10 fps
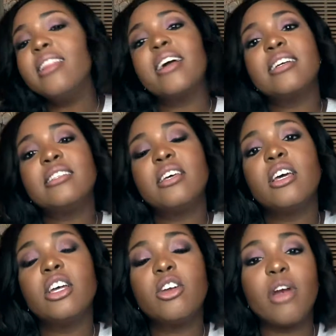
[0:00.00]
Like I
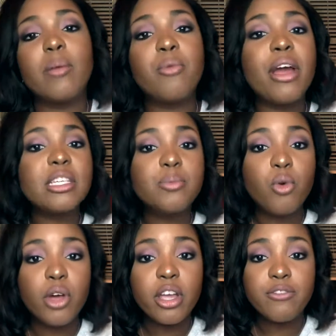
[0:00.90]
said, great price
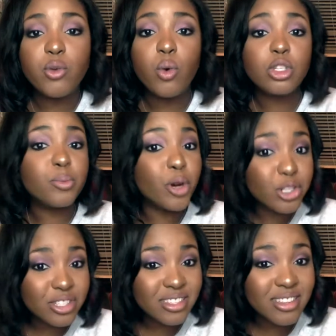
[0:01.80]
point if you want to
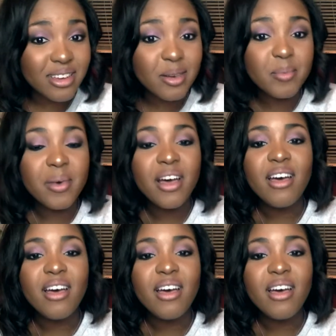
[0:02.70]
purchase them.